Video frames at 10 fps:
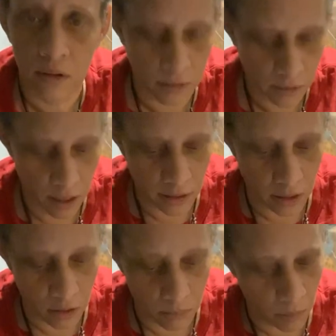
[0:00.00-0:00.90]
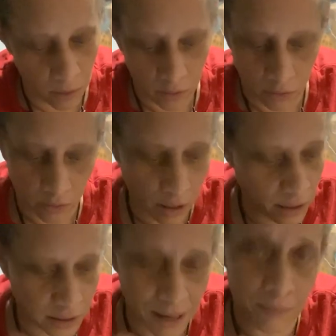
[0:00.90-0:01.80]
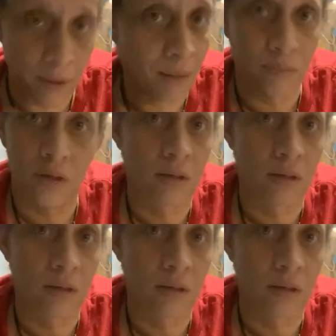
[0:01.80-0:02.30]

I give you my word on that because I'm